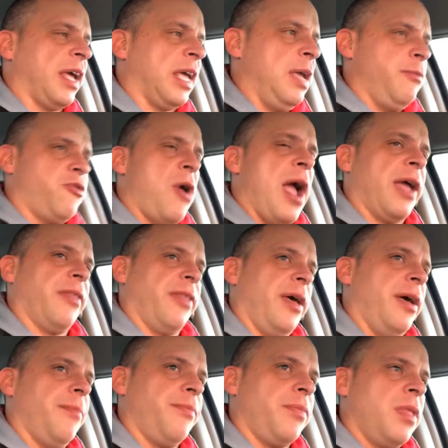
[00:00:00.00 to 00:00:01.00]
keep track of
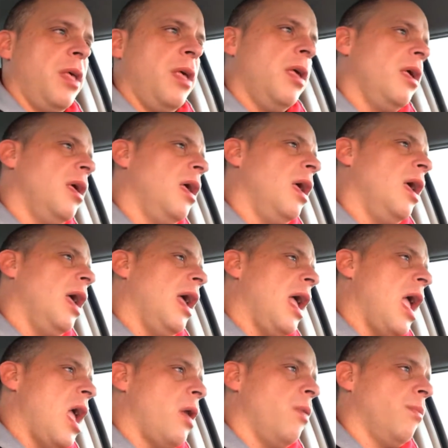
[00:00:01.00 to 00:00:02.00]
that.
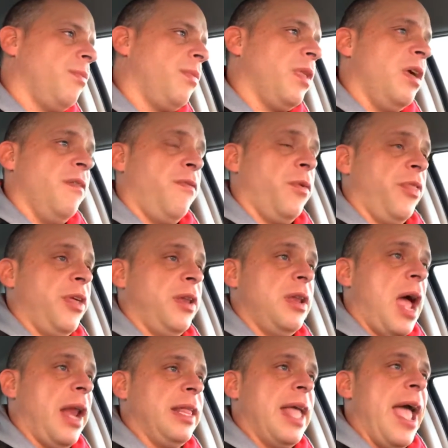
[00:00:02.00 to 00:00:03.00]
And if within
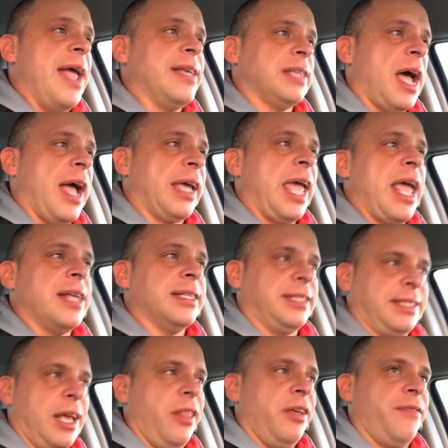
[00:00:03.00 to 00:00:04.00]
90 days I can't
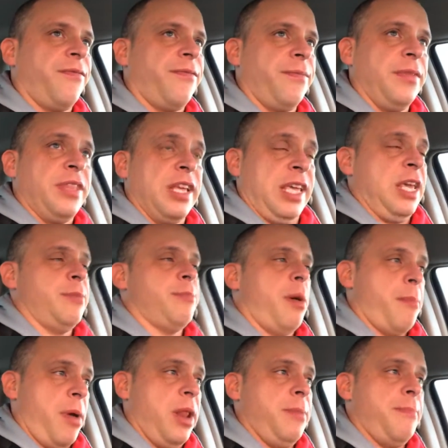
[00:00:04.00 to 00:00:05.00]
sell it to get my
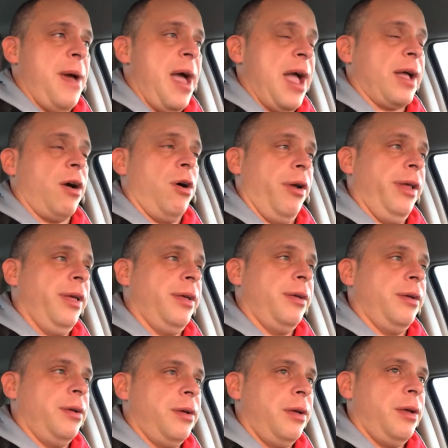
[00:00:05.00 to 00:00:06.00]
money back on it,
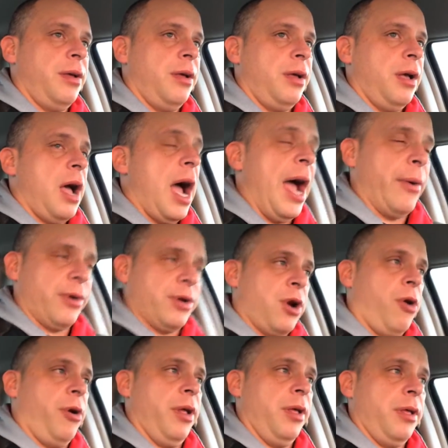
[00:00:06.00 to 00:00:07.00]
I
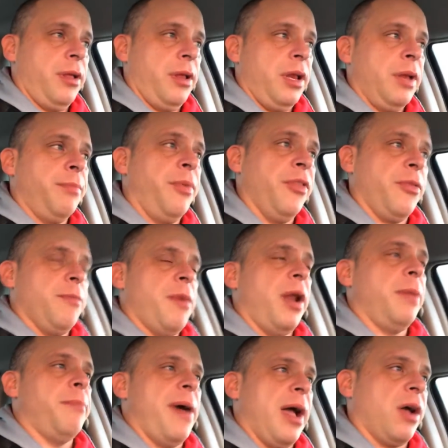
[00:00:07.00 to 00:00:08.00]
return it and put the
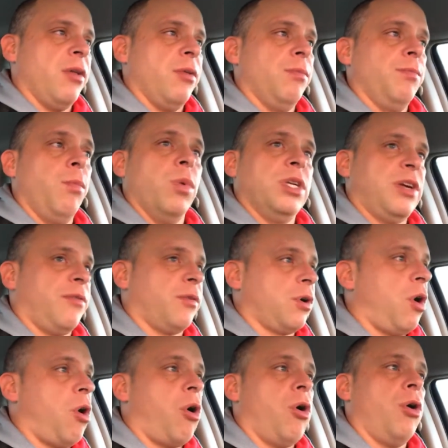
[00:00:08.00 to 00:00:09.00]
money back on whichever
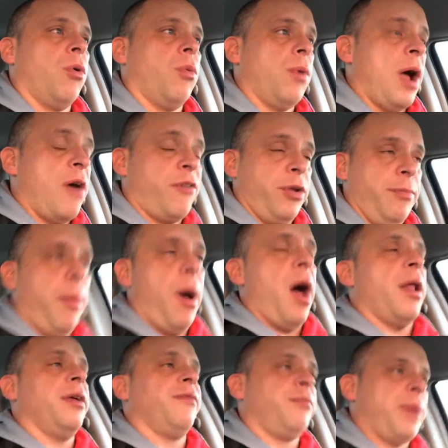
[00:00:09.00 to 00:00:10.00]
card or however you
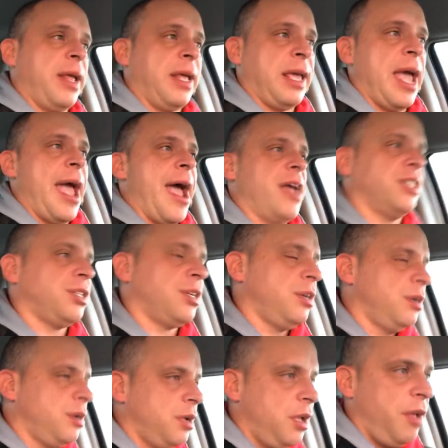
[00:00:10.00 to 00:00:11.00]
bought it. If you pay cash,
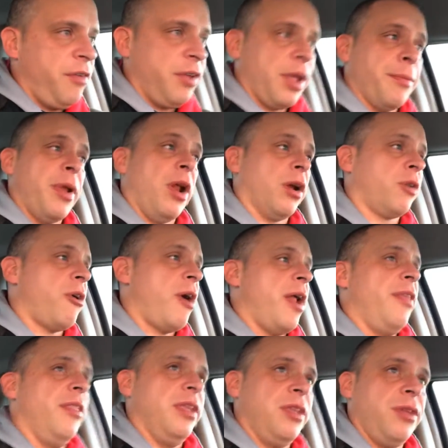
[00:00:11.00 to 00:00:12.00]
you can put it on a
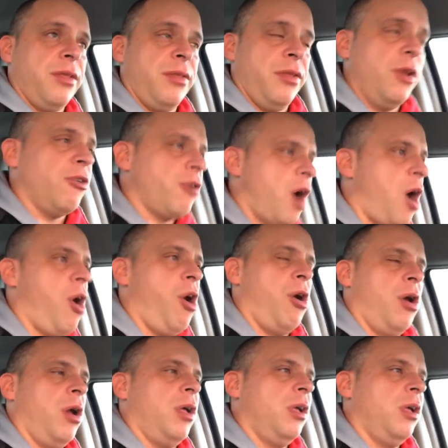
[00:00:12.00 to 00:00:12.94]
credit, then you're not hurt.